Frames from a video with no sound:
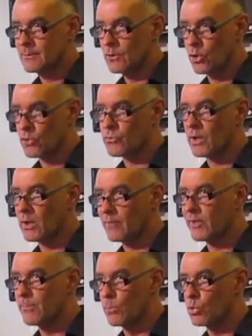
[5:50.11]
our
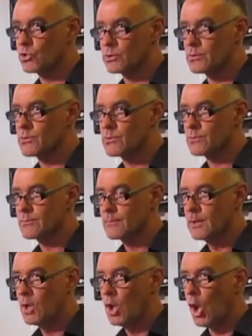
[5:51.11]
recovery motions
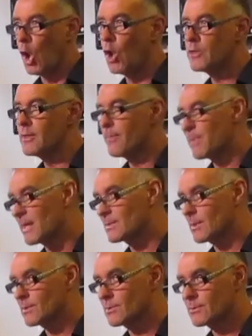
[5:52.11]
on the
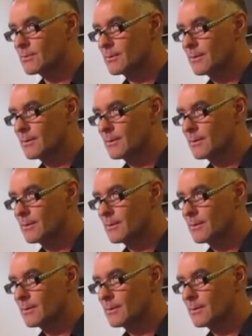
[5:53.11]
basis